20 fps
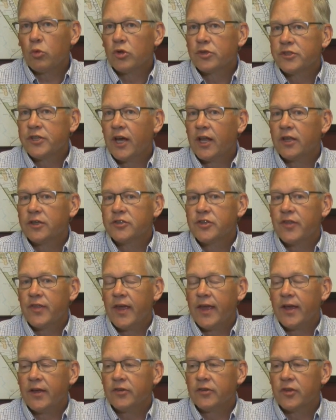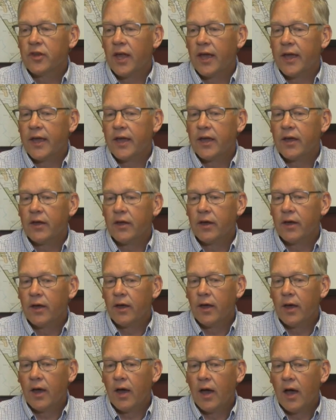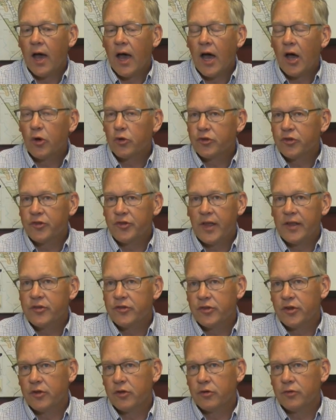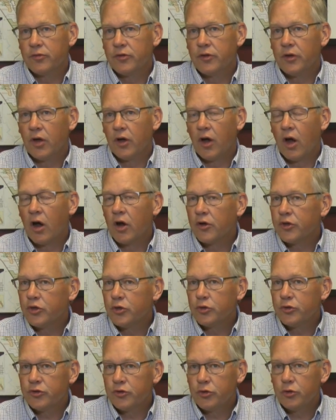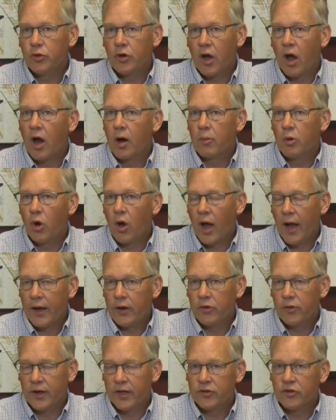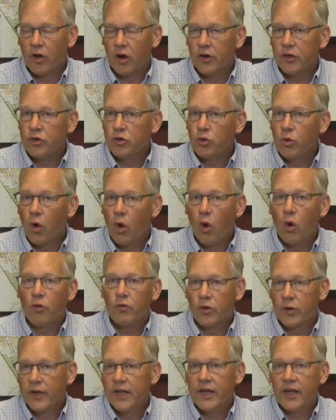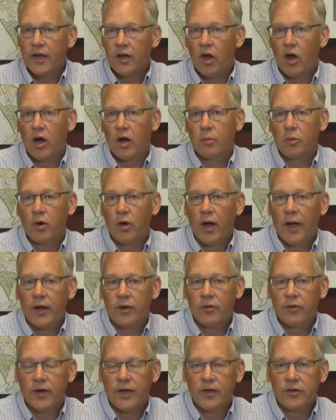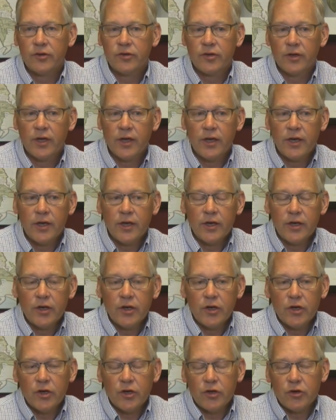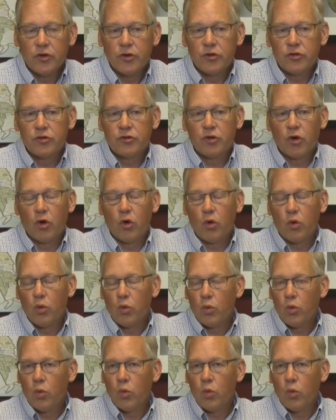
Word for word: will tell us things like how sensitive are you to carbohydrates? Are you overeating carbohydrates? So